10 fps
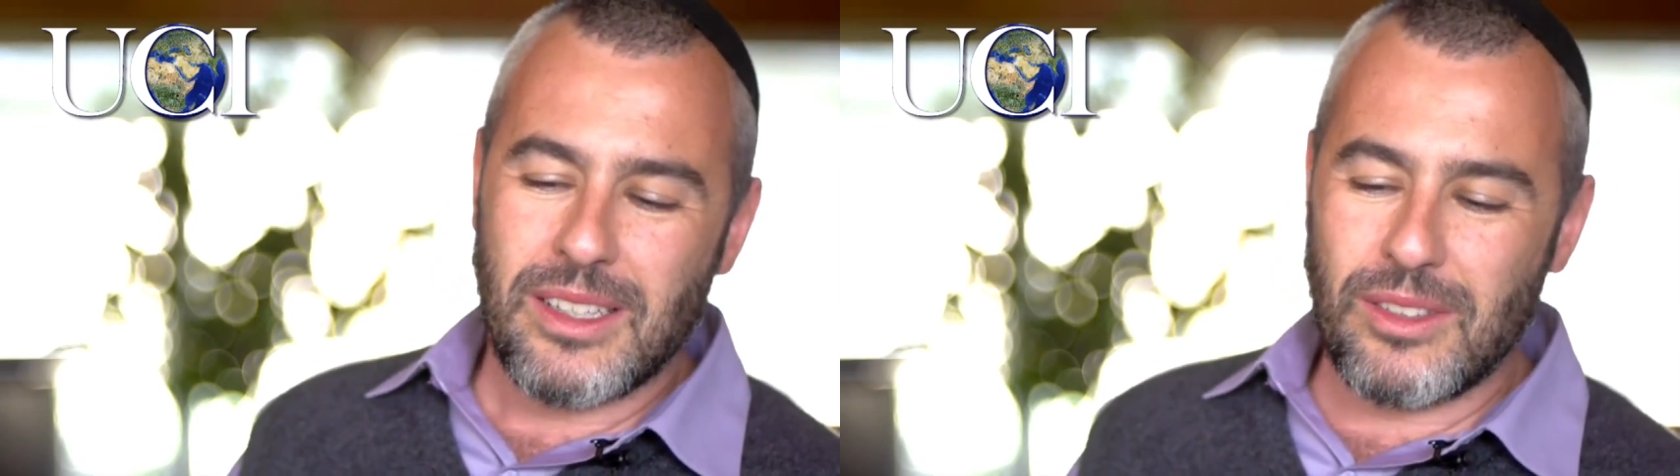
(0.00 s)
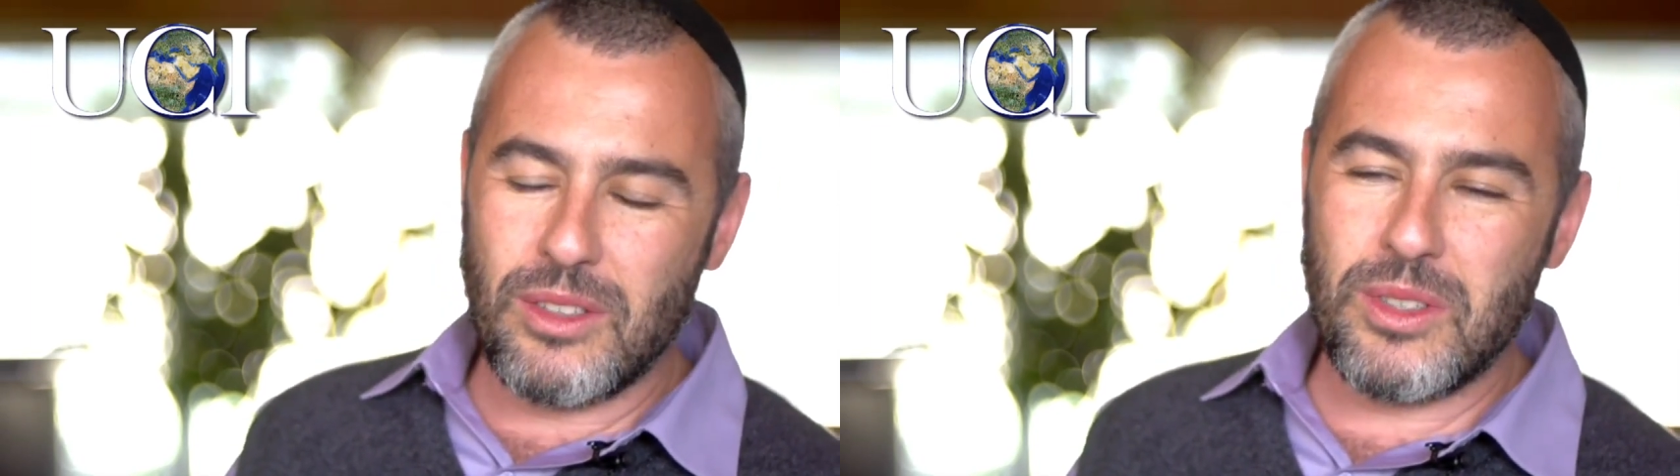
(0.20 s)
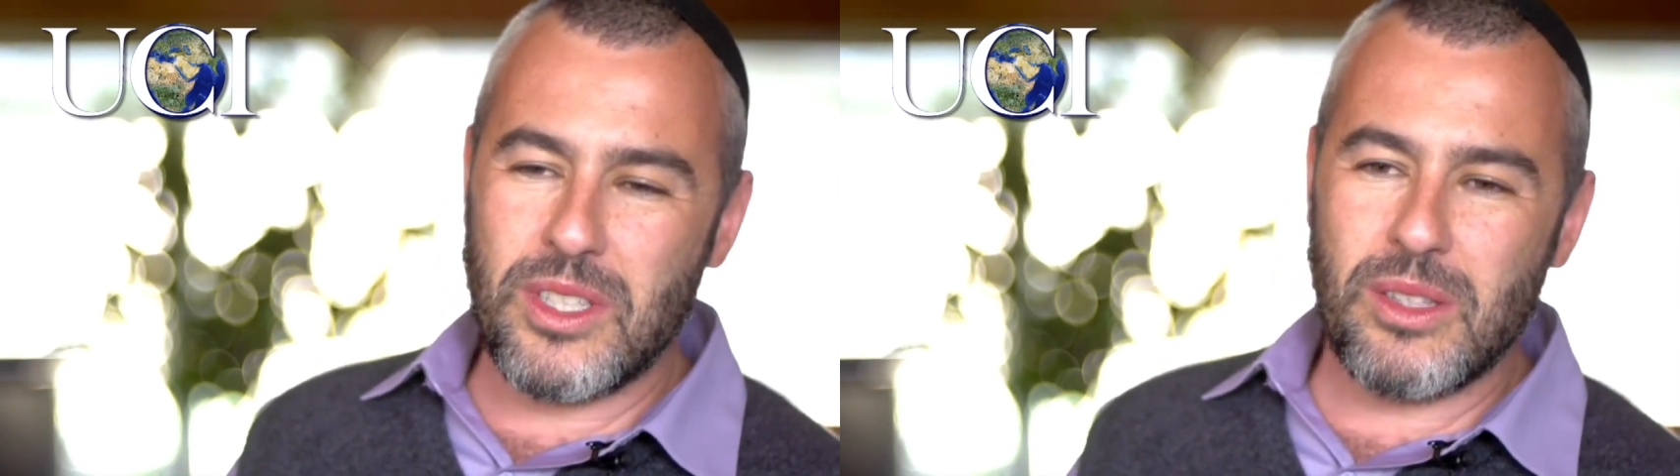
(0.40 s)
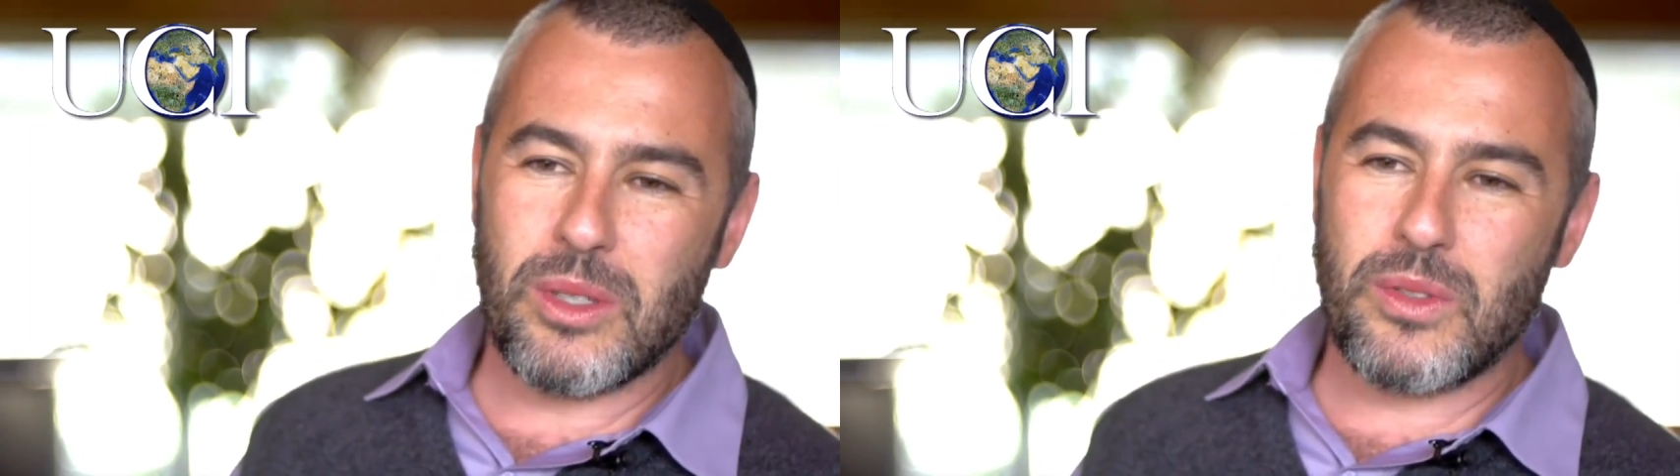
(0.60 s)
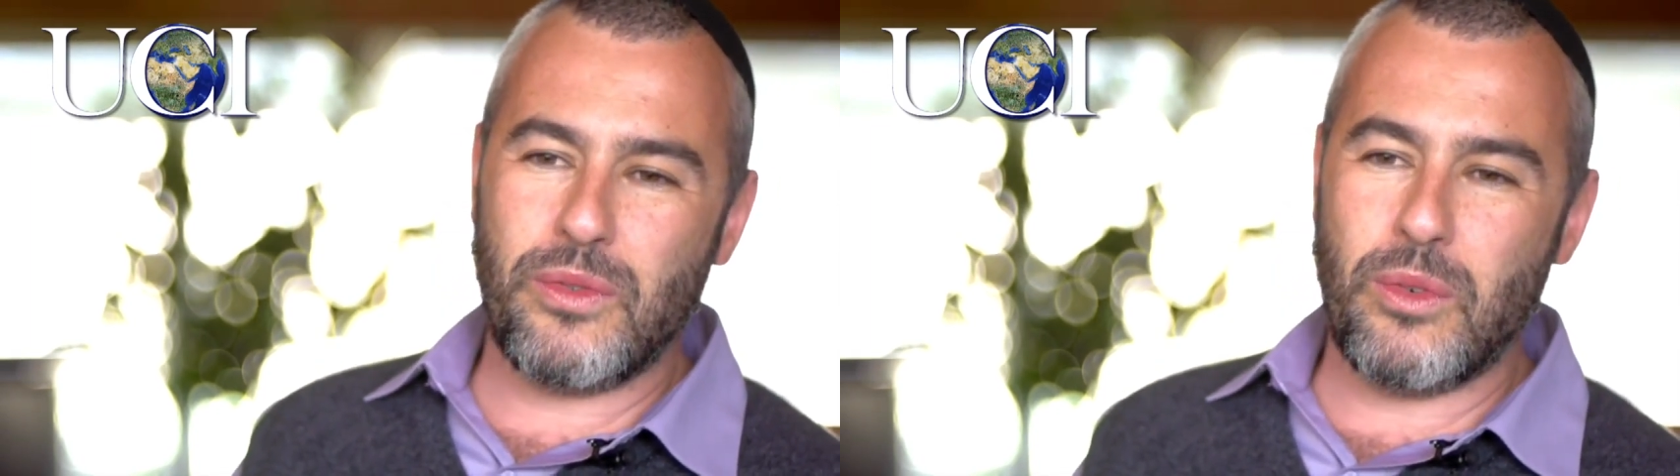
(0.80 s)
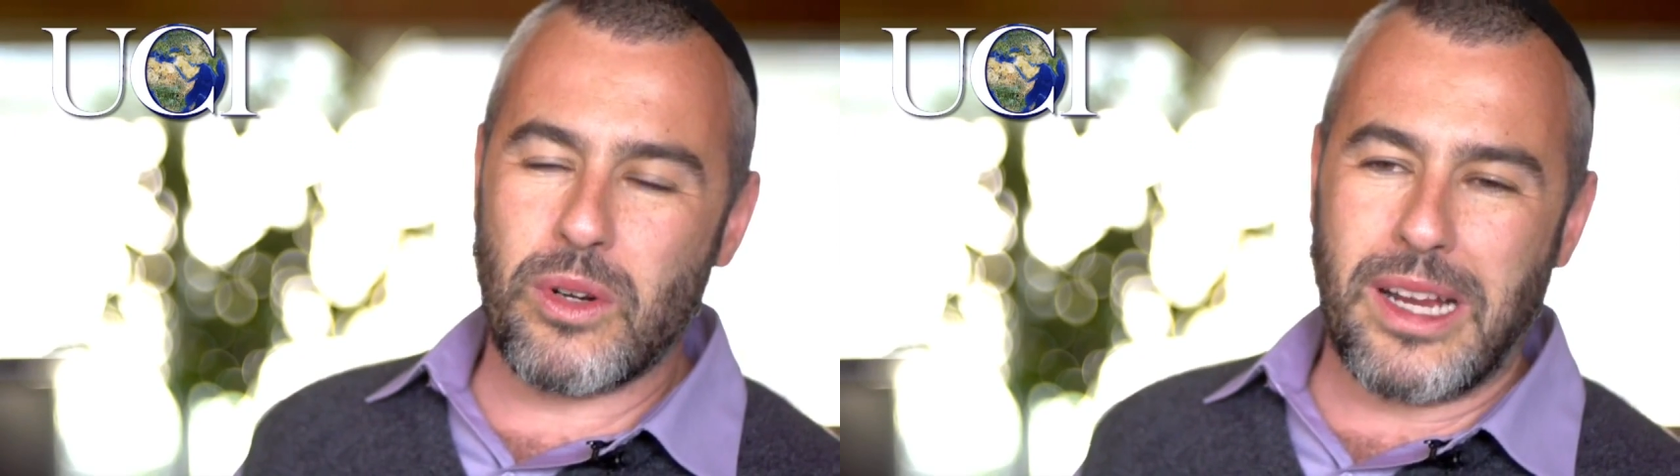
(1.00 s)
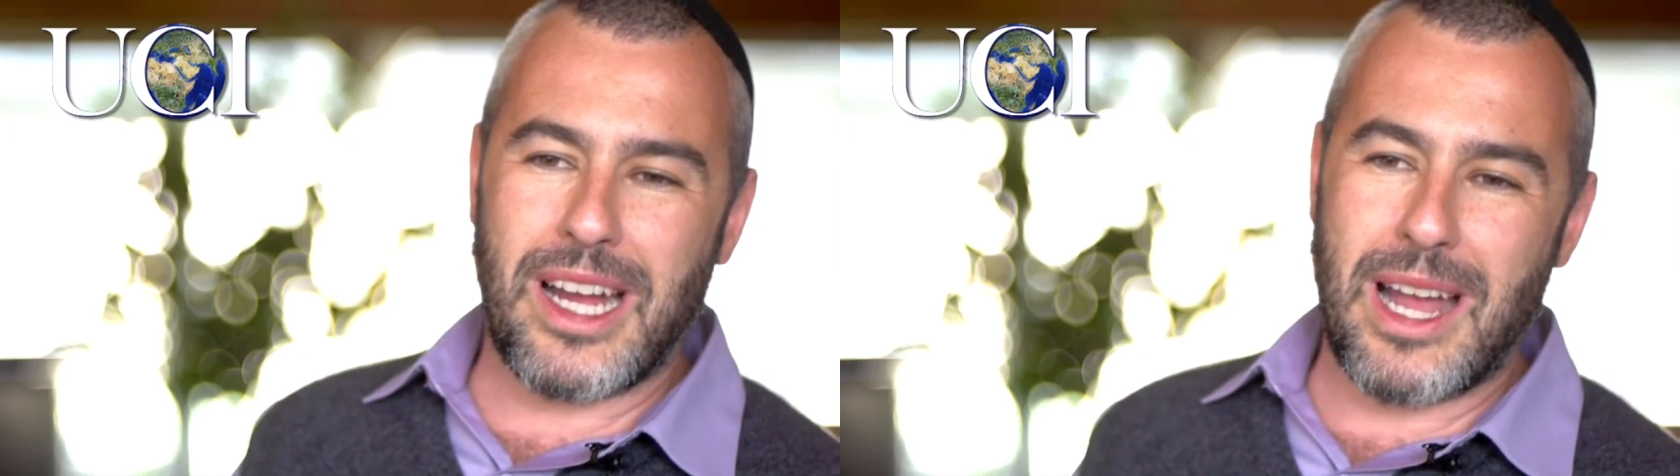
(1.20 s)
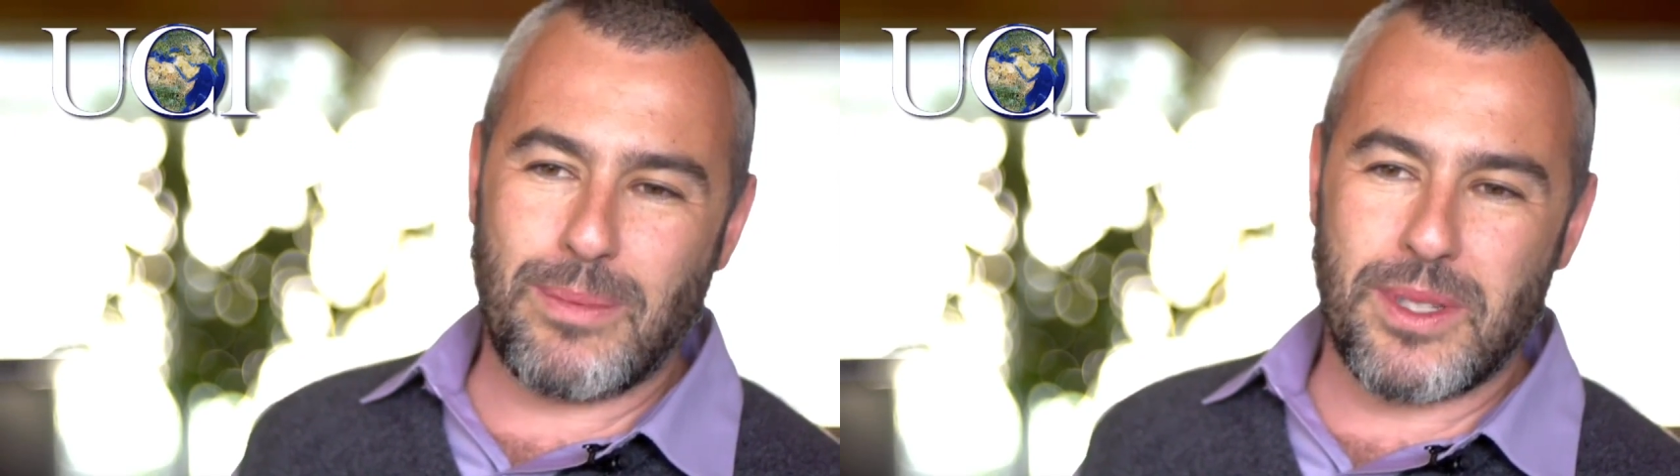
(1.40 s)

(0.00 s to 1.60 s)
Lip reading: "Do you see those 4 cops